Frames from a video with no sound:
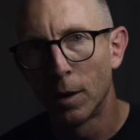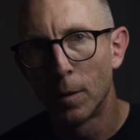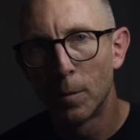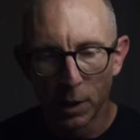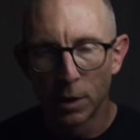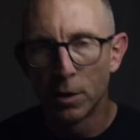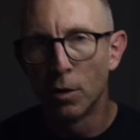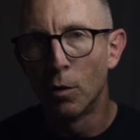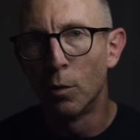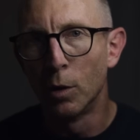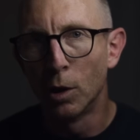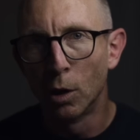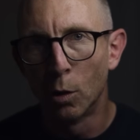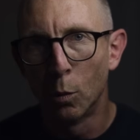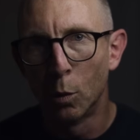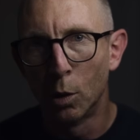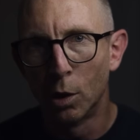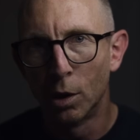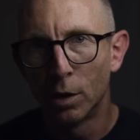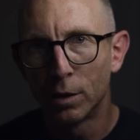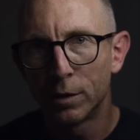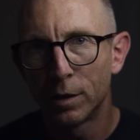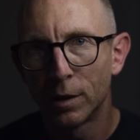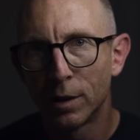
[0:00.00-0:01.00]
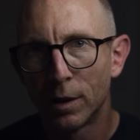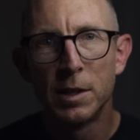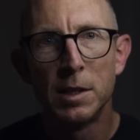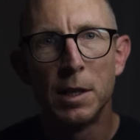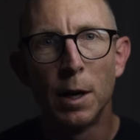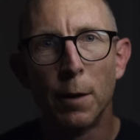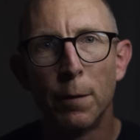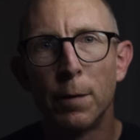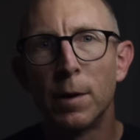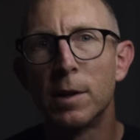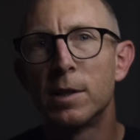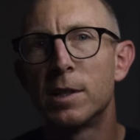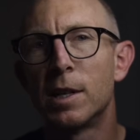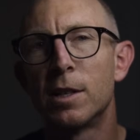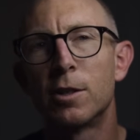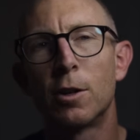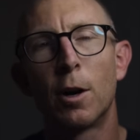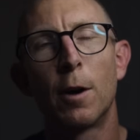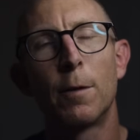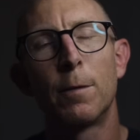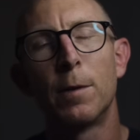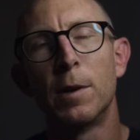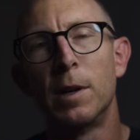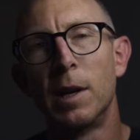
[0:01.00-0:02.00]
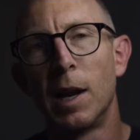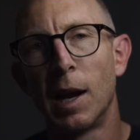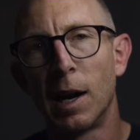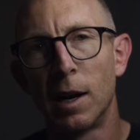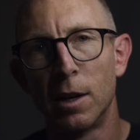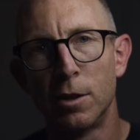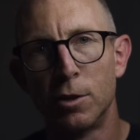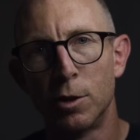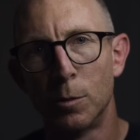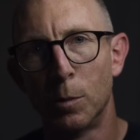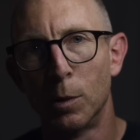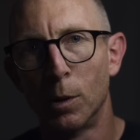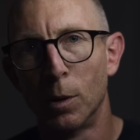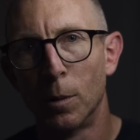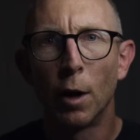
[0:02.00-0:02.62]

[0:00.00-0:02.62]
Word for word: But in the real world, the difference is often negligible.